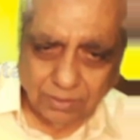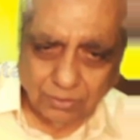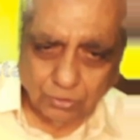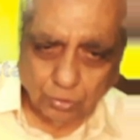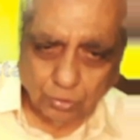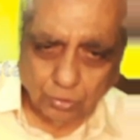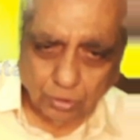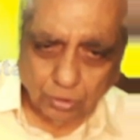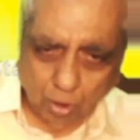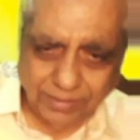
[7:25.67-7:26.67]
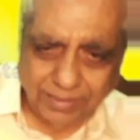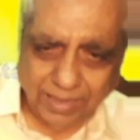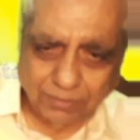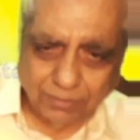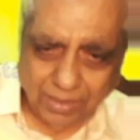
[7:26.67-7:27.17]
So the knowledge that
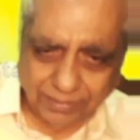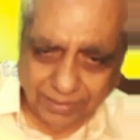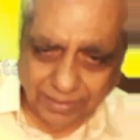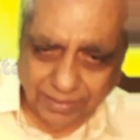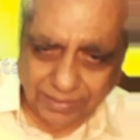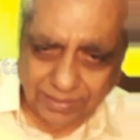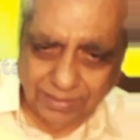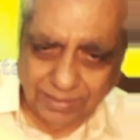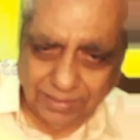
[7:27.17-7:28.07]
we are gaining,